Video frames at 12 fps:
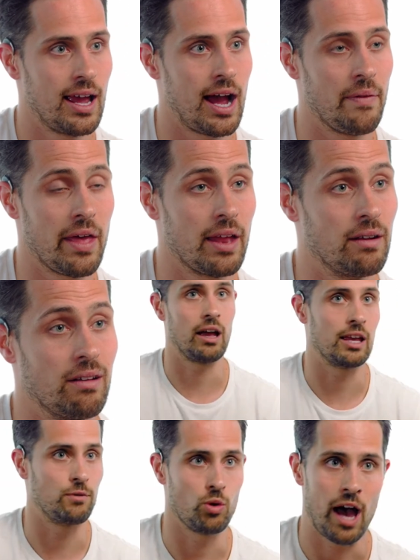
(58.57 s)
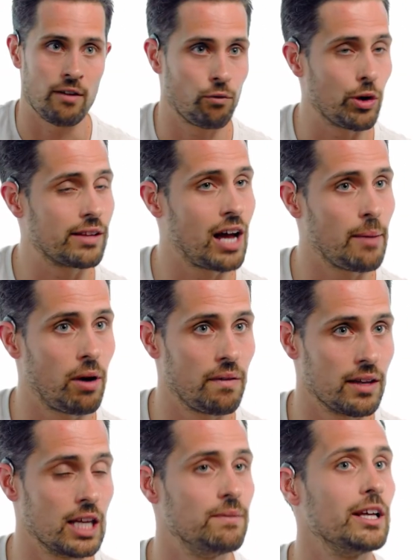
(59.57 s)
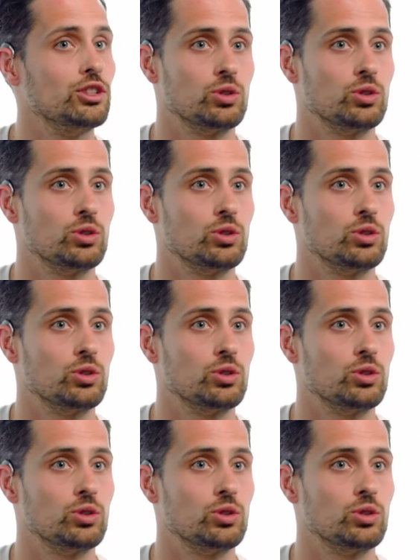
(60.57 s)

And then if you had free time on the evening,